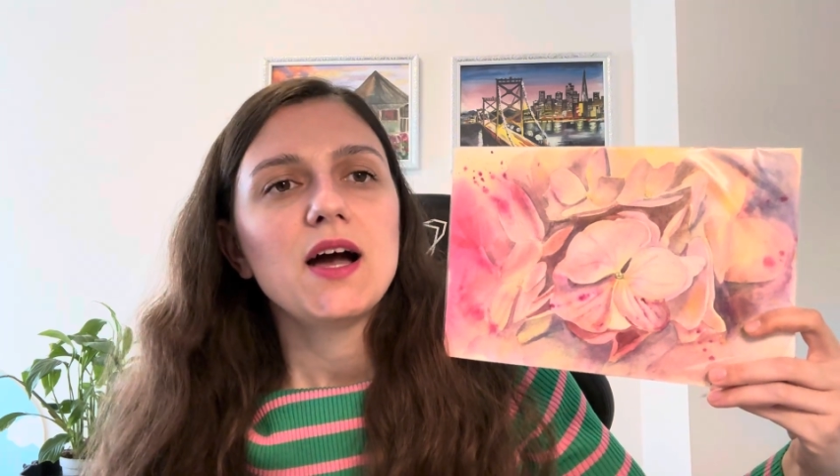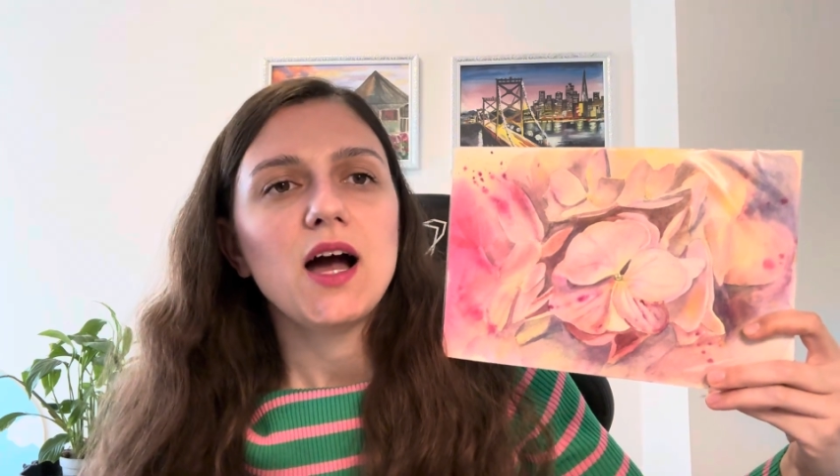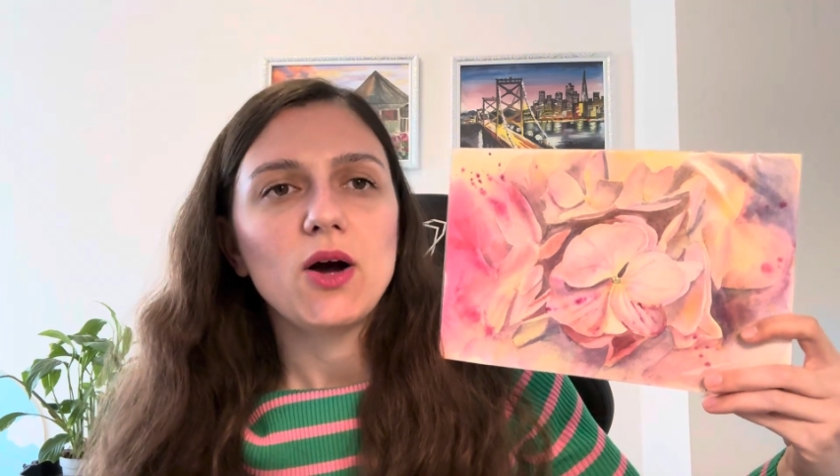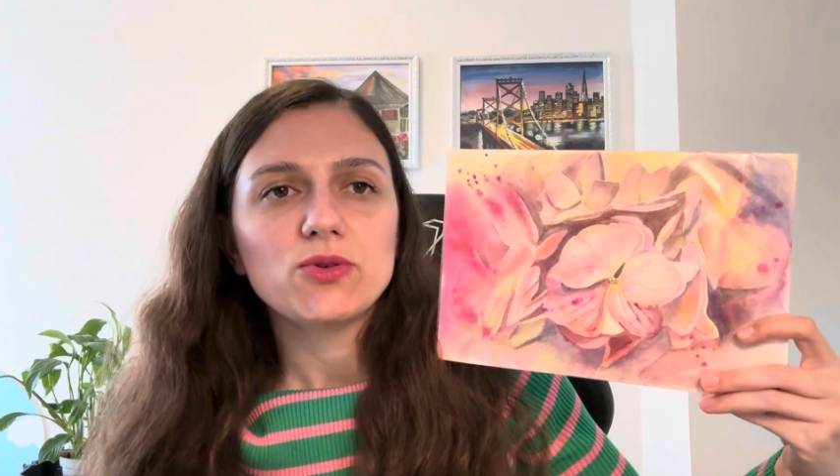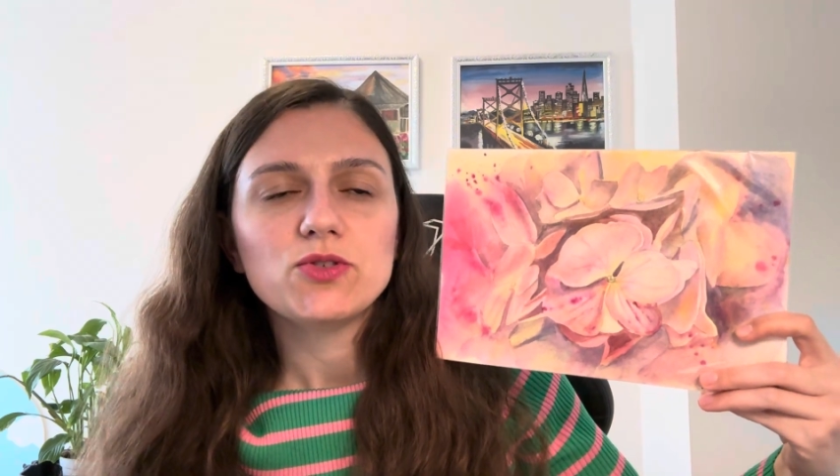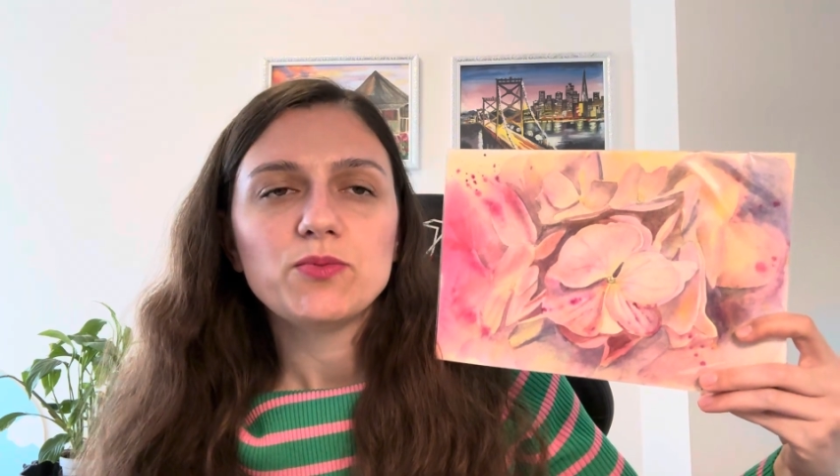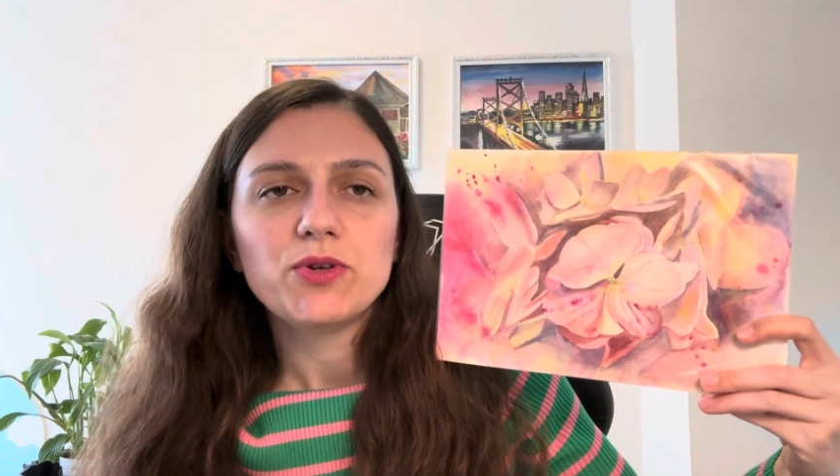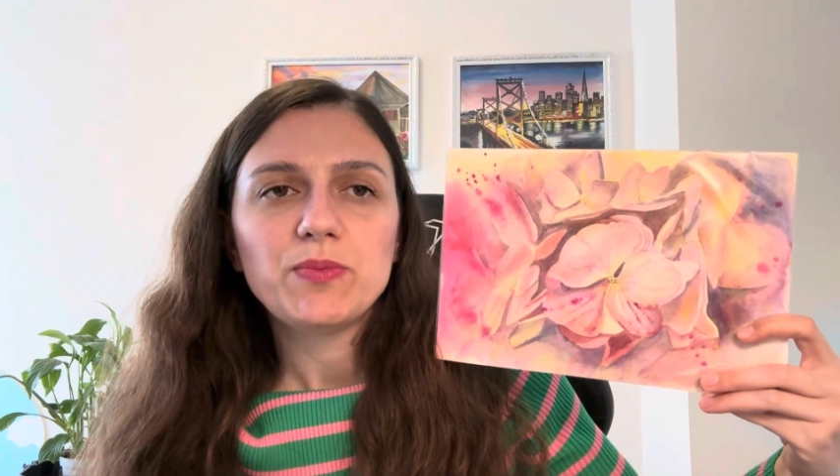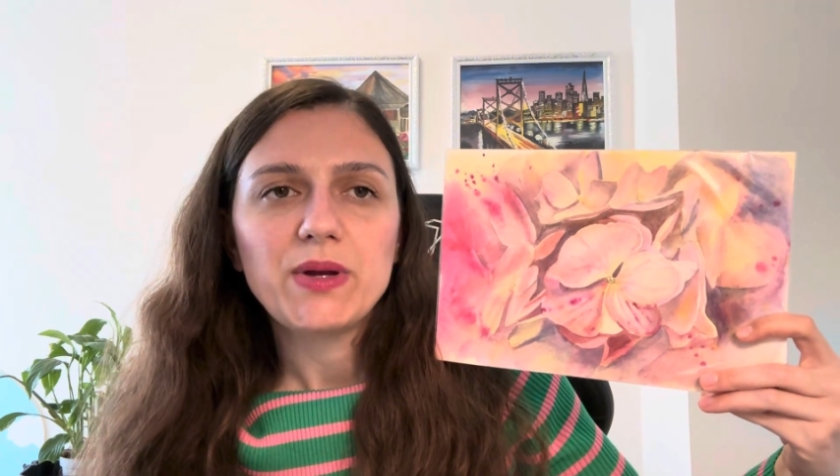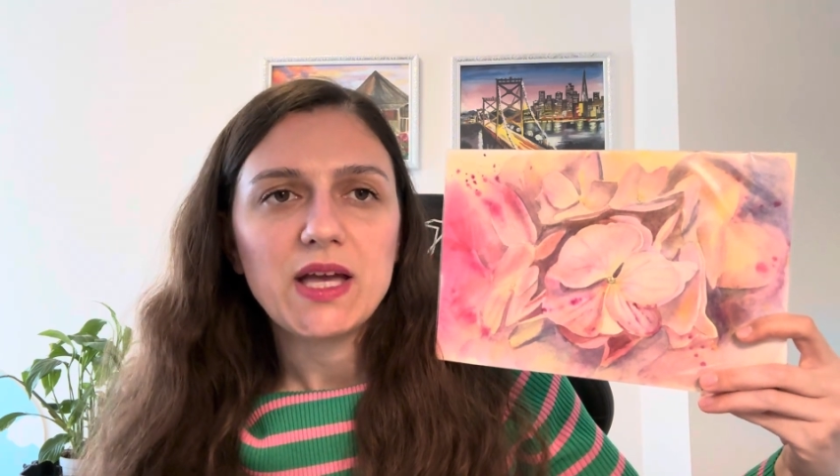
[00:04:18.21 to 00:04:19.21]
how to
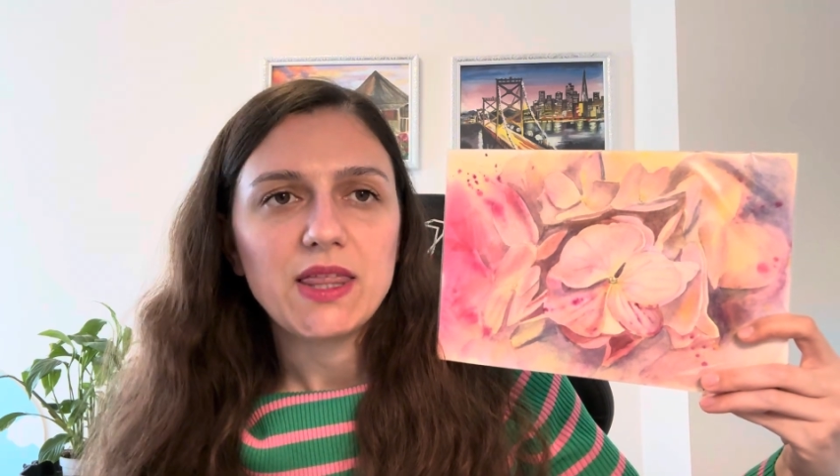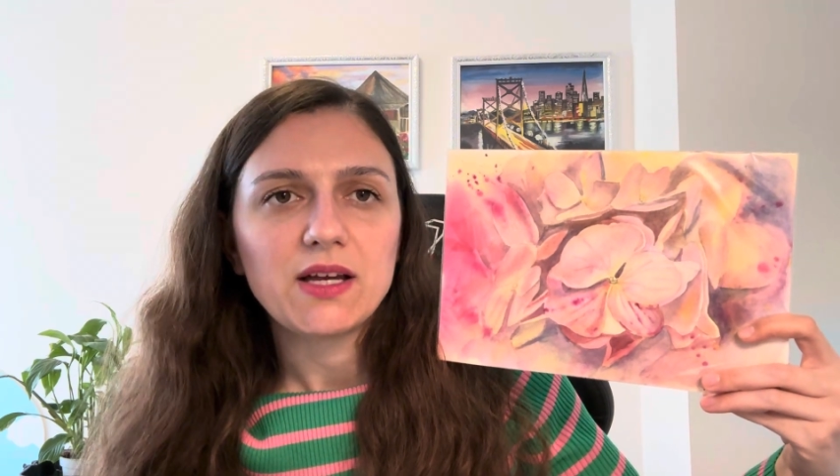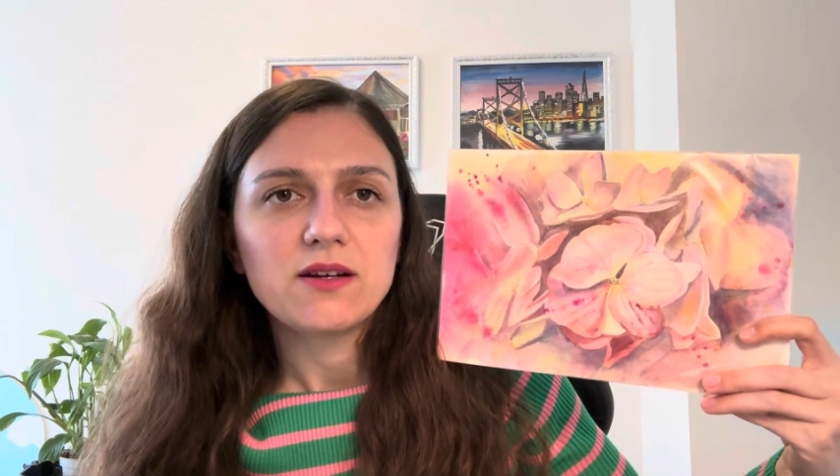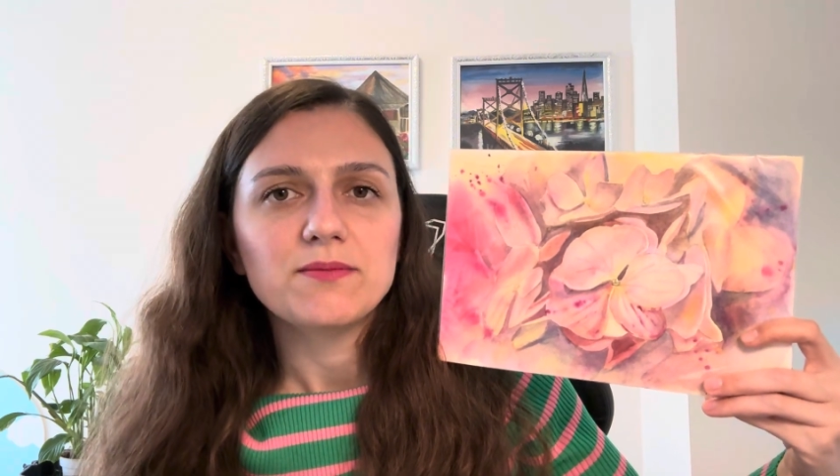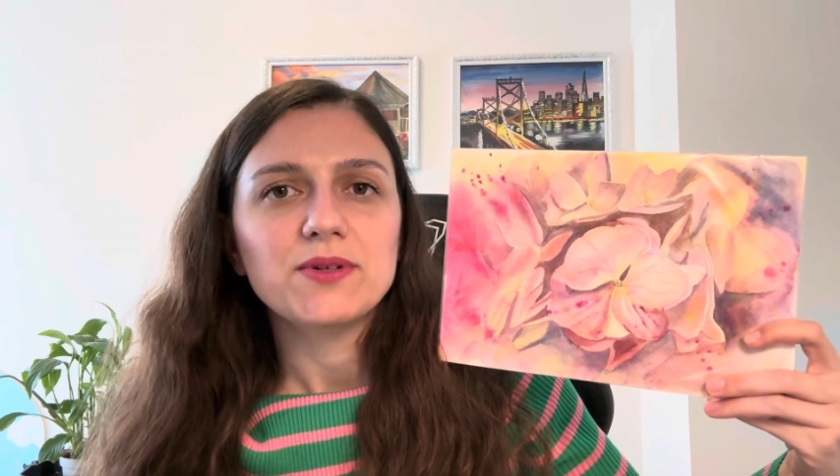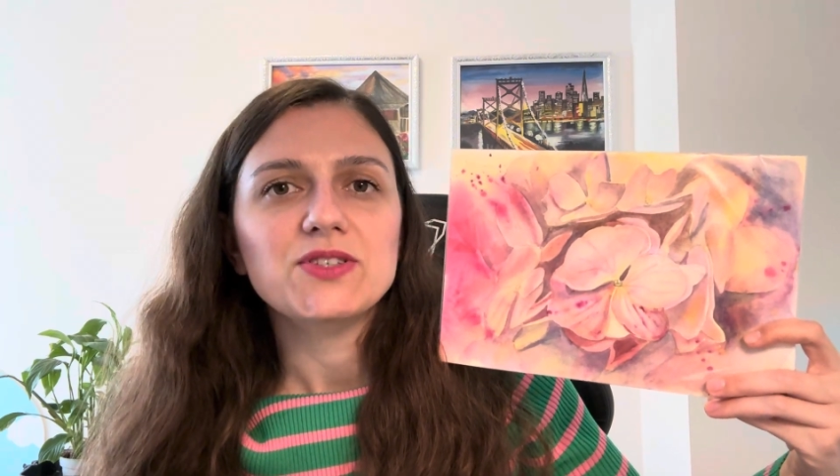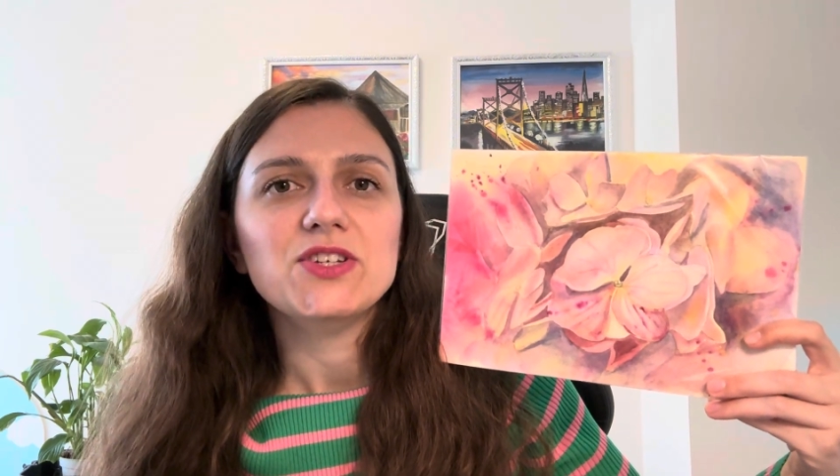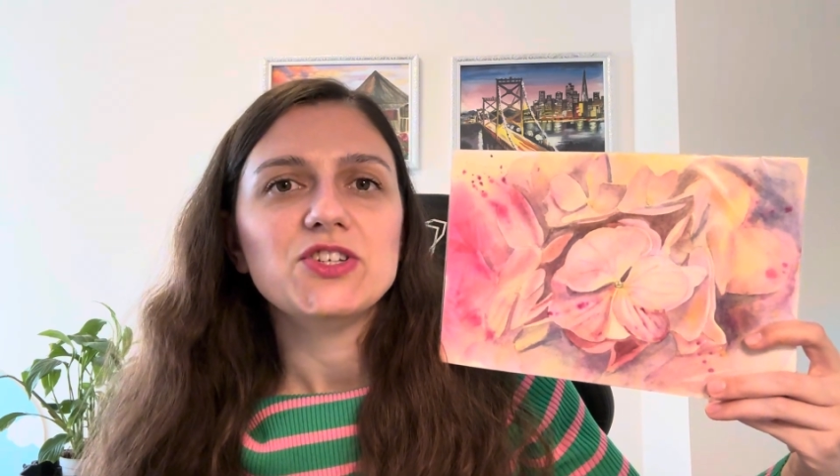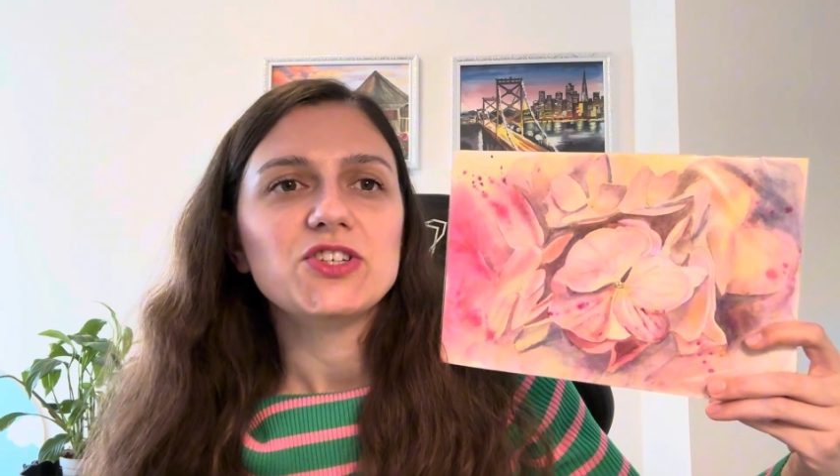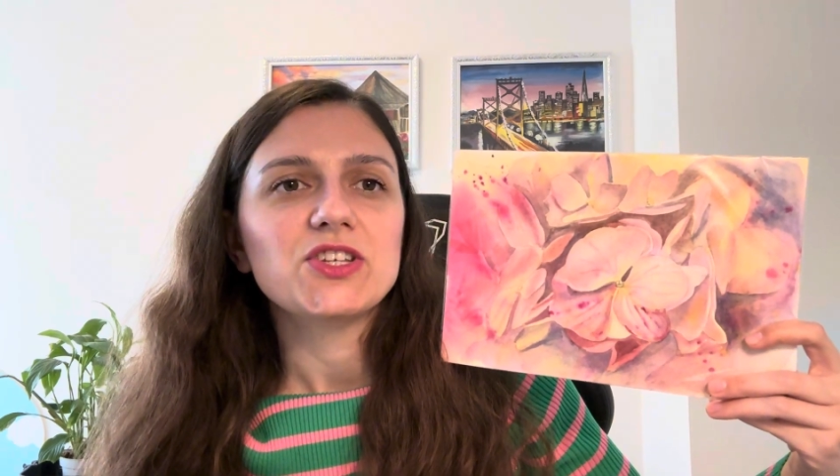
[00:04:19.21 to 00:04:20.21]
prepare the
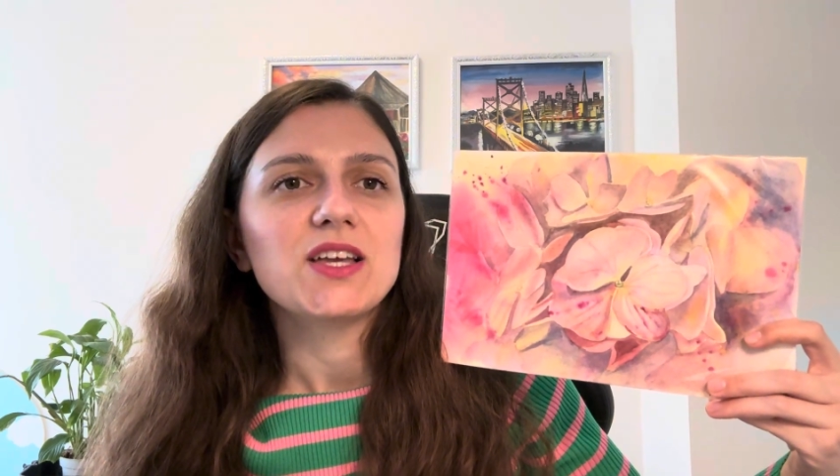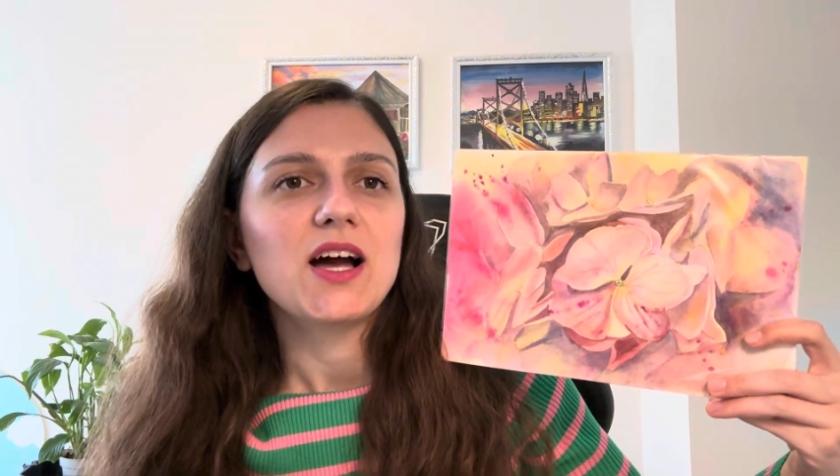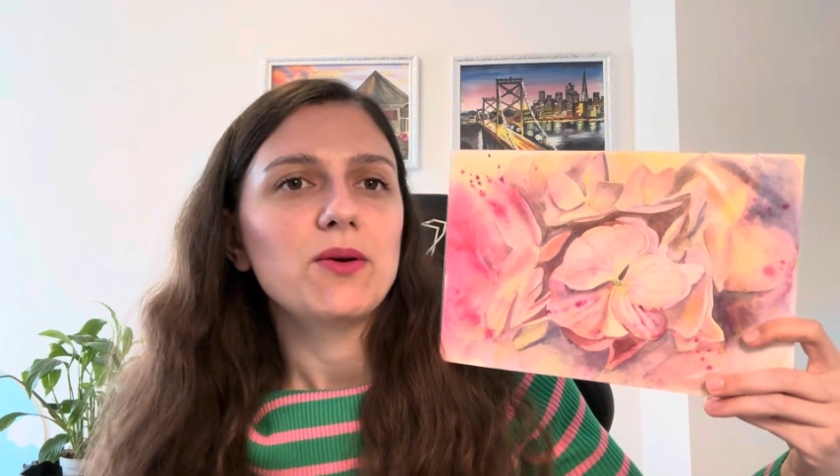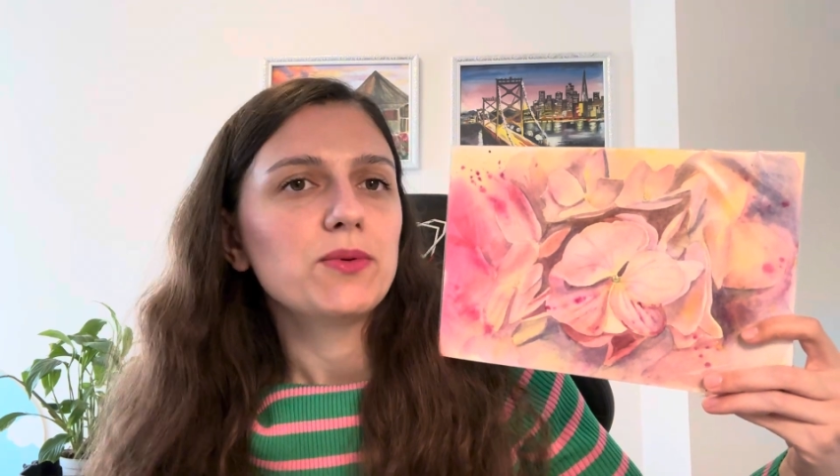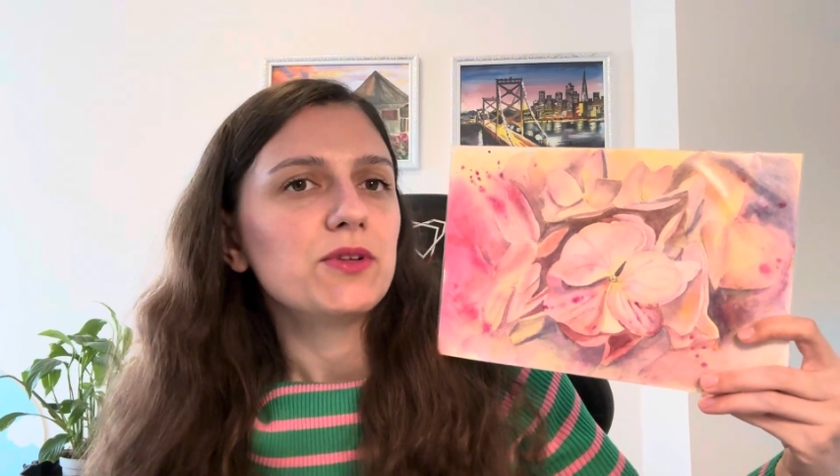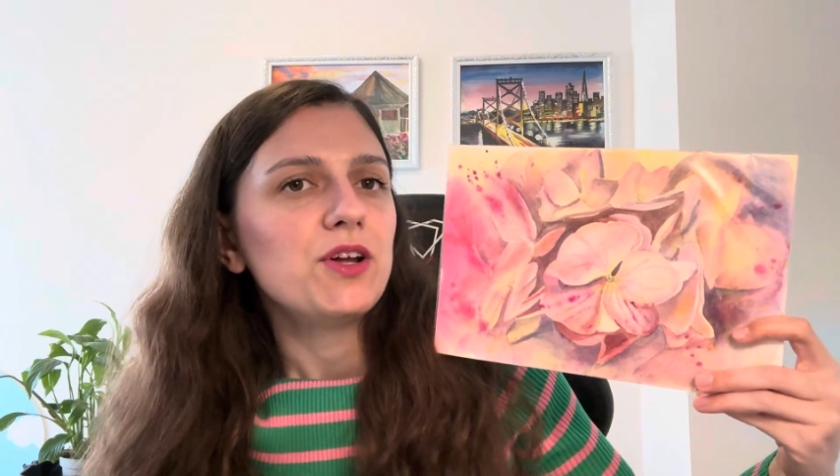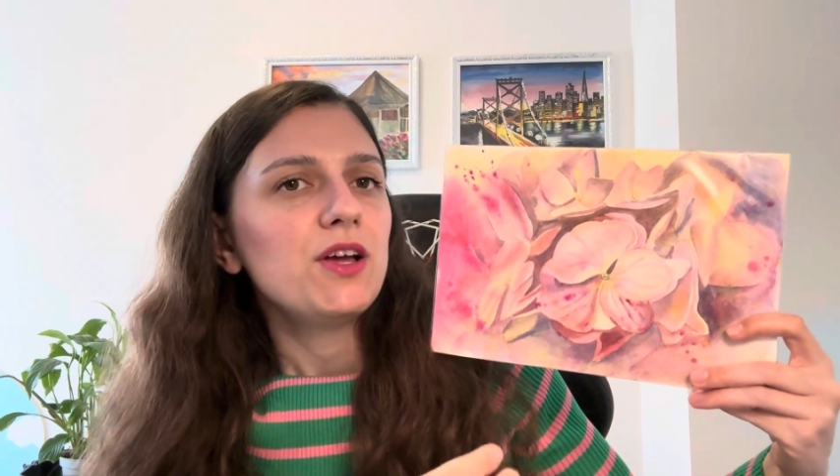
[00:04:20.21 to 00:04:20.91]
composition. I will